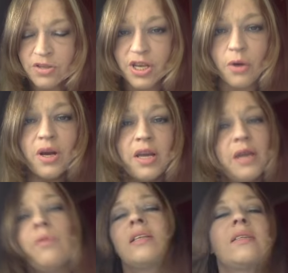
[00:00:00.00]
So
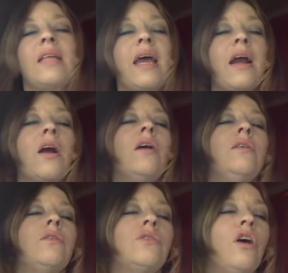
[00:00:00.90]
he wasn't there.
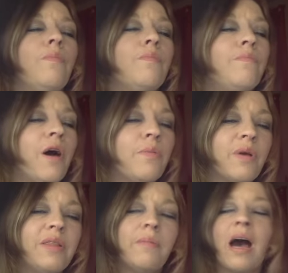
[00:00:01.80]
There's no
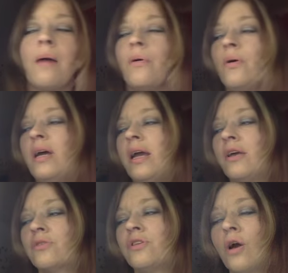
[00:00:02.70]
popery in the Bible.
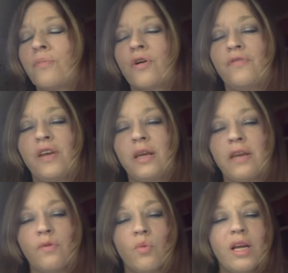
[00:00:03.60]
There's no proof he
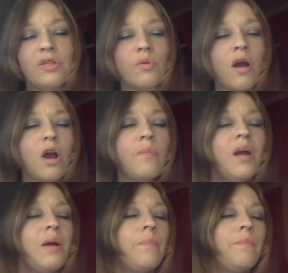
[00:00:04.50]
even went to Rome.
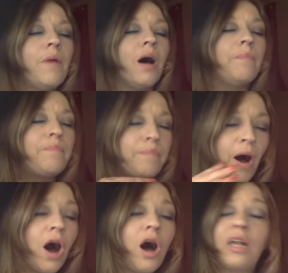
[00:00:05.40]
Uh,
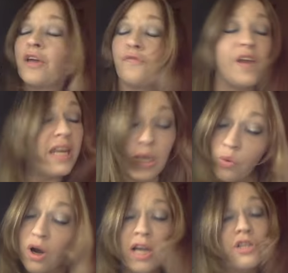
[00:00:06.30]
Paul, if
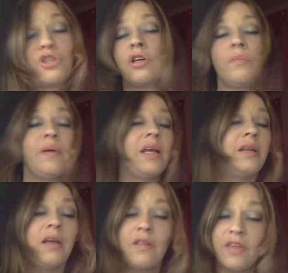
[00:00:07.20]
anyone, should have
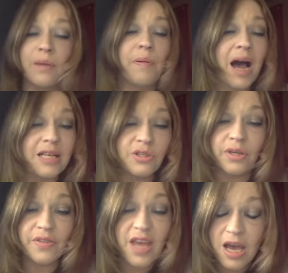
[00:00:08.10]
been the apostle
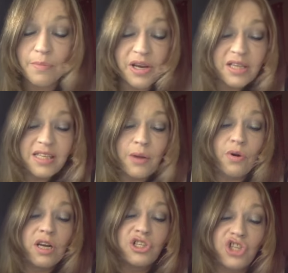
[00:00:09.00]
to them because they
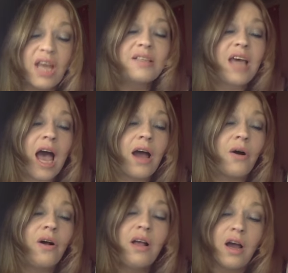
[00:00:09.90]
were a
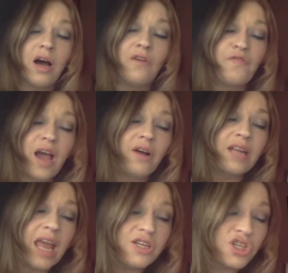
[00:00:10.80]
Gentile uh,
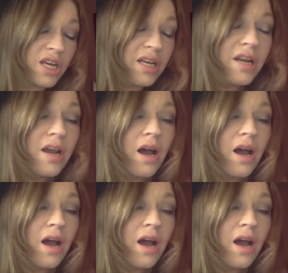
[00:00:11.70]
foundation,